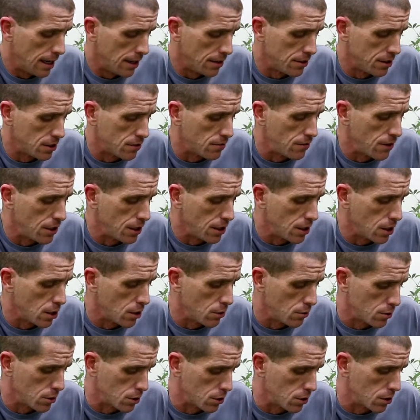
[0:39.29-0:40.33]
This
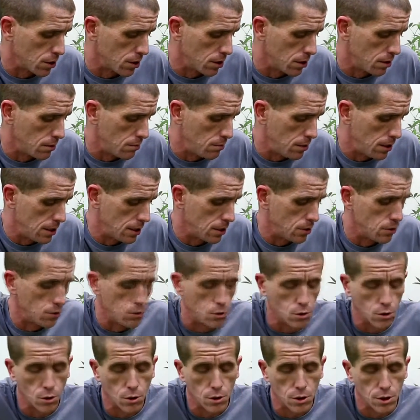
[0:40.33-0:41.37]
video is going to be a
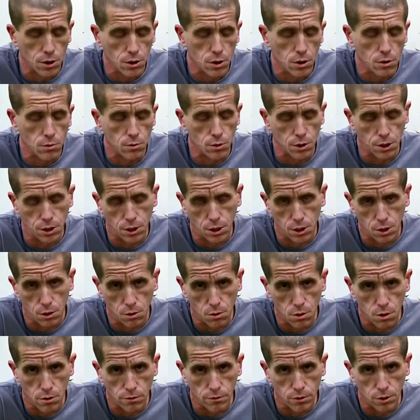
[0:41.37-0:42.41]
tutorial. We're going to
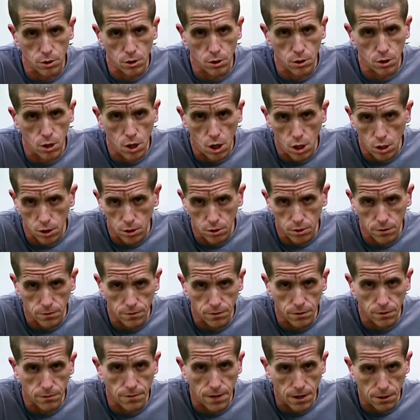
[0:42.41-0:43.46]
go over all
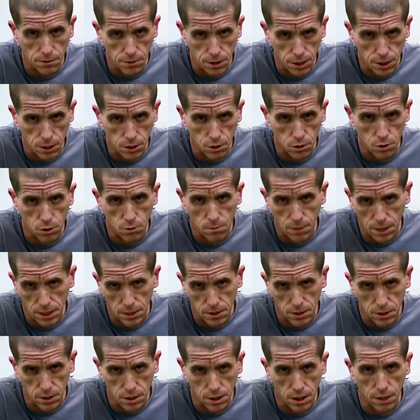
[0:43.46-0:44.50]
of the foundational
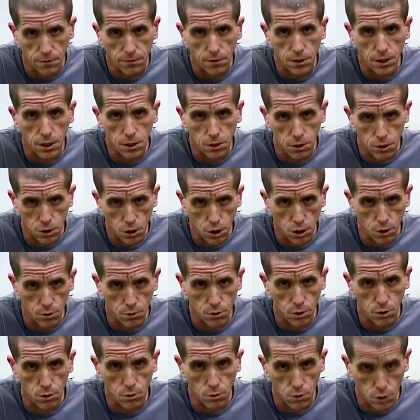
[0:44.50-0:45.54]
basic stuff you need to know
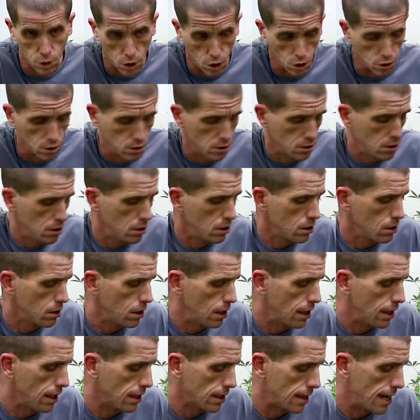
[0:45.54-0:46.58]
to start
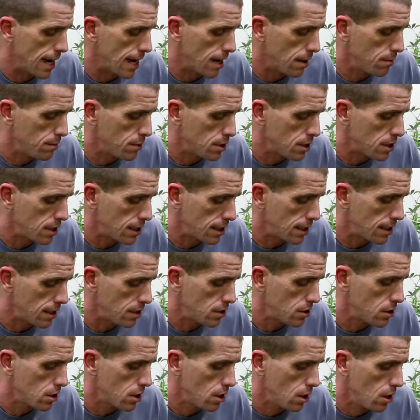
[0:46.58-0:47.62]
cannabis
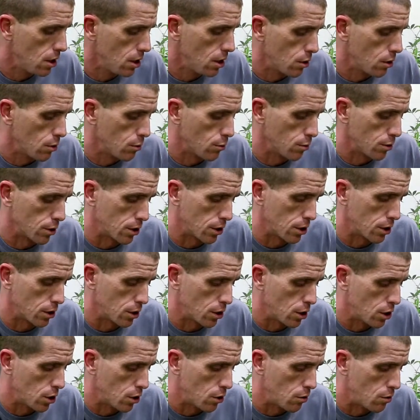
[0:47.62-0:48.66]
seeds. We're going to
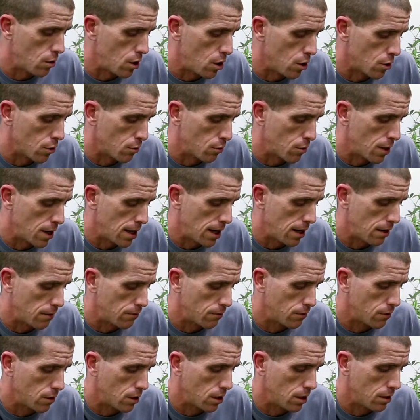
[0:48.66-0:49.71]
go all the way
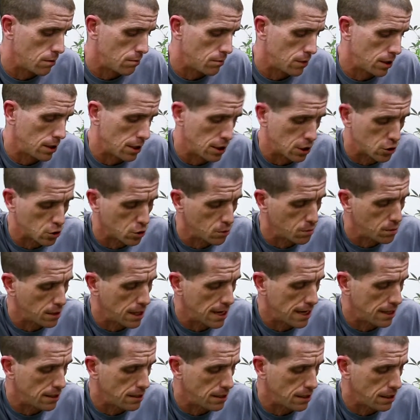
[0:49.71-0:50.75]
from the initial
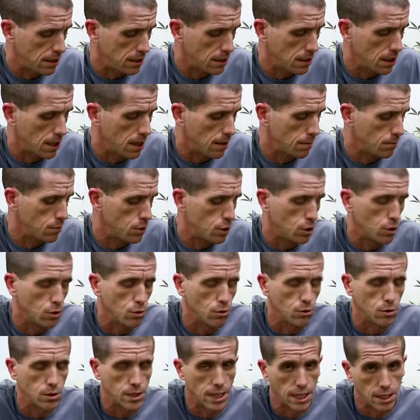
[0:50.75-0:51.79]
planting up
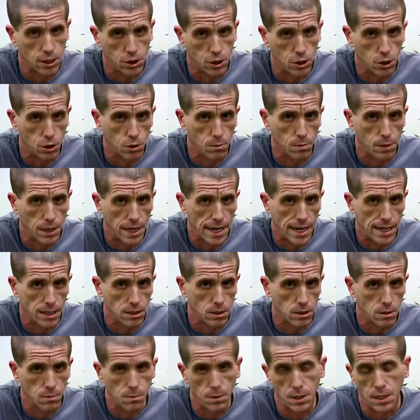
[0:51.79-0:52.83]
to sectioning your
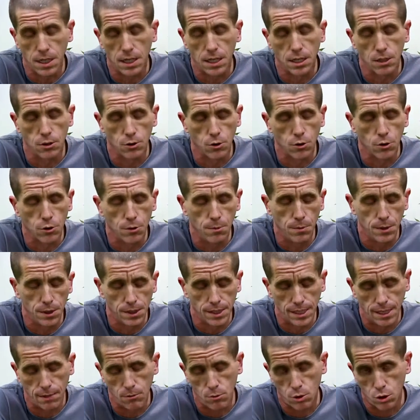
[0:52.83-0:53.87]
plants, because
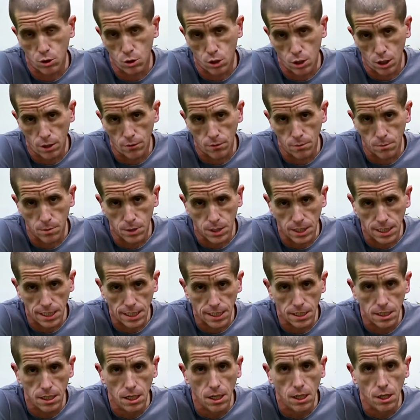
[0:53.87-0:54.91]
ultimately when you start from
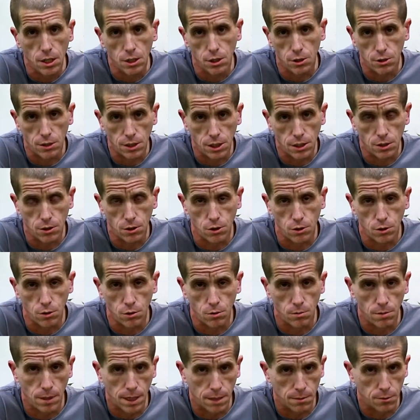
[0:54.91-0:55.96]
seed, you need
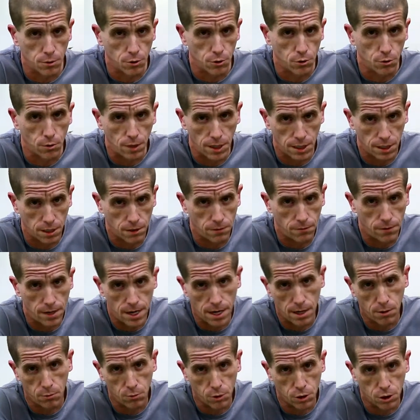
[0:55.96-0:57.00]
to be able to
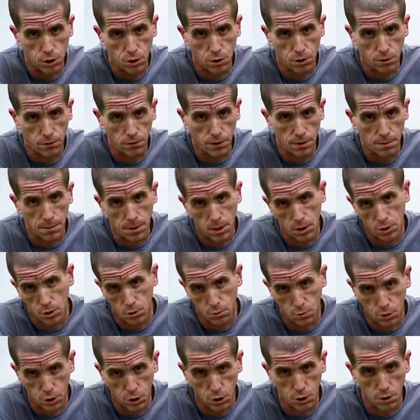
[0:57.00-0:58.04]
identify which are the females
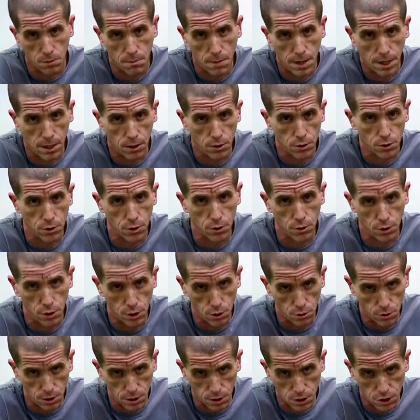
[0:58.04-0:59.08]
and which are the males so
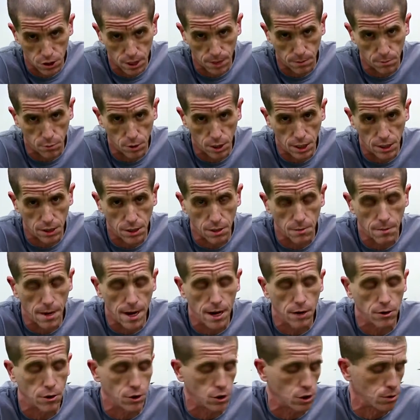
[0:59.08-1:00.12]
that you can separate them
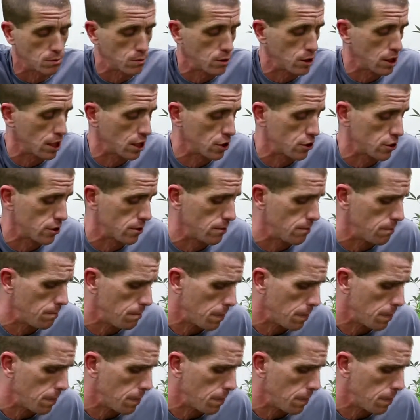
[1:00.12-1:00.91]
out in your production.